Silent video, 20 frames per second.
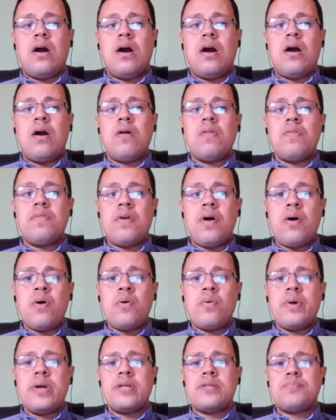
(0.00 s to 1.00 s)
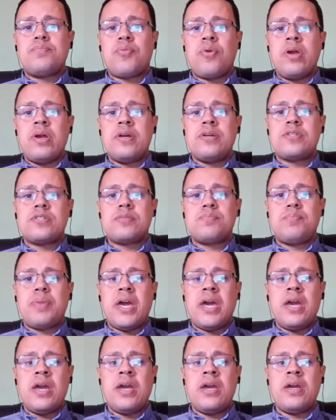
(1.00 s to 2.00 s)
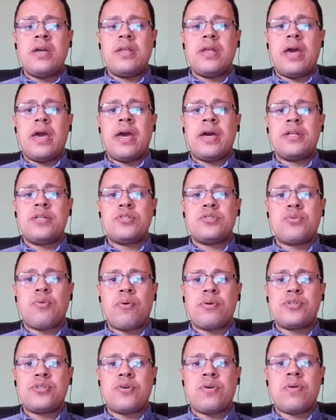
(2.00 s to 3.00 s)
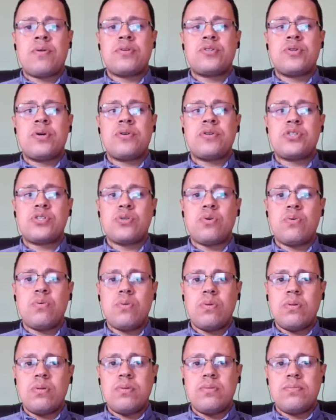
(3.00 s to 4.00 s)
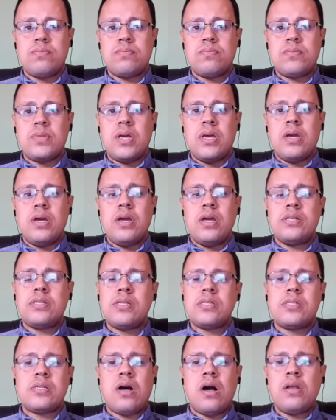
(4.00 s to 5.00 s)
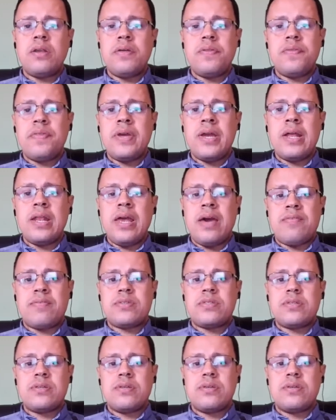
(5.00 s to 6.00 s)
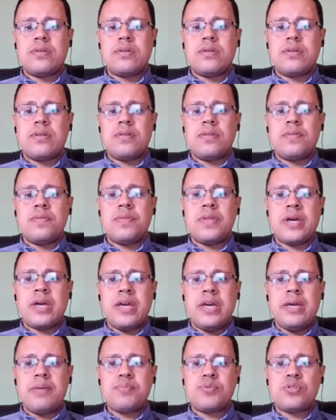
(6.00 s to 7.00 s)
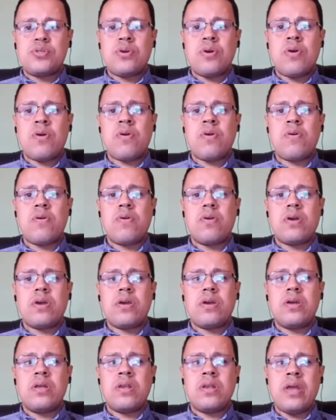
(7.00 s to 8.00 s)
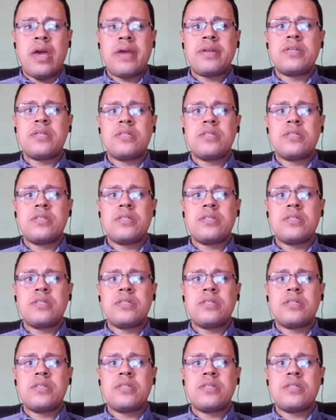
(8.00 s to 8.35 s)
Although it brings pain and torture to her soul, it is the only thing left that keeps her connected